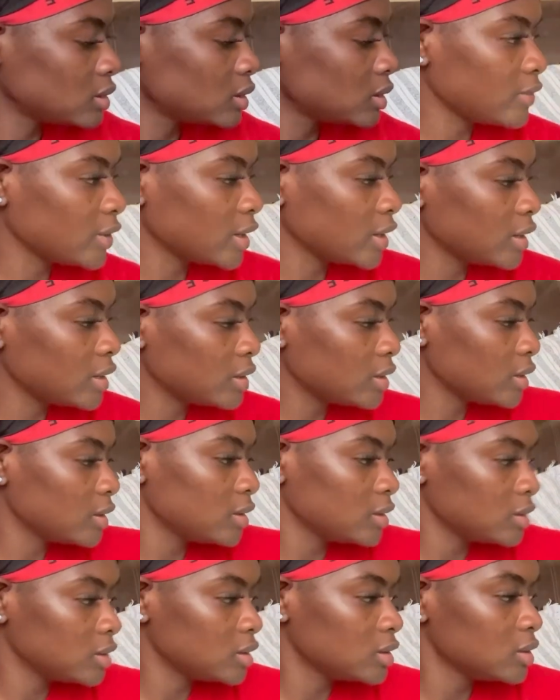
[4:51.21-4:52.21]

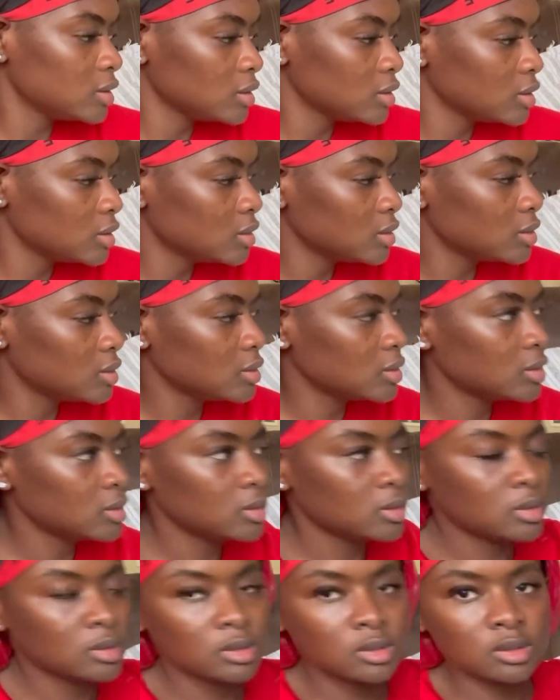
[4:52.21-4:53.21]
Finally,
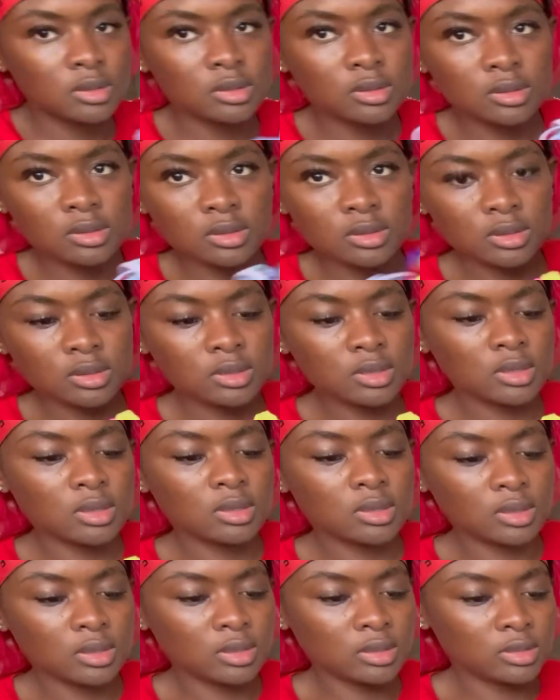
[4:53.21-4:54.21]

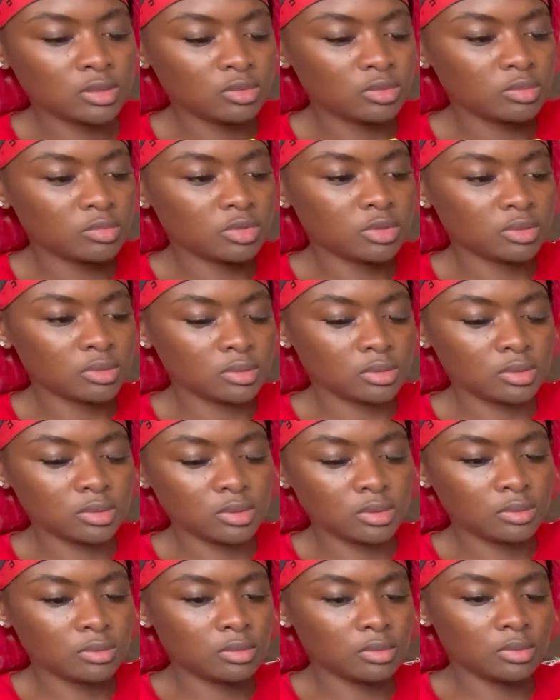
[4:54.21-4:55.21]
her swimsuits are
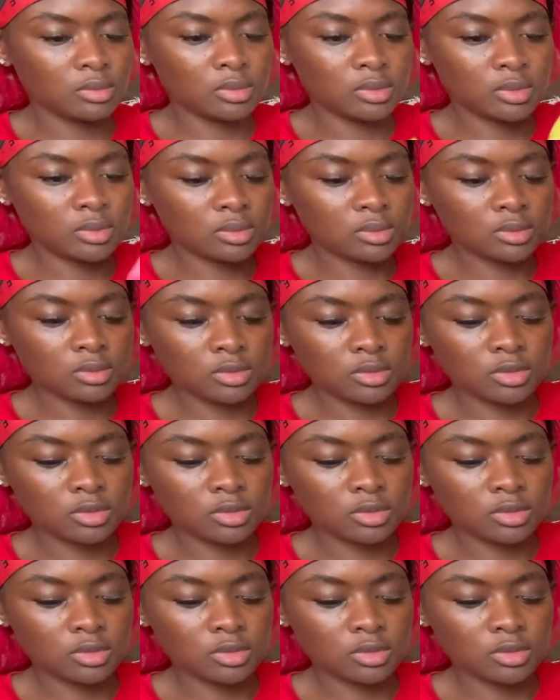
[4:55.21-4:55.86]
1,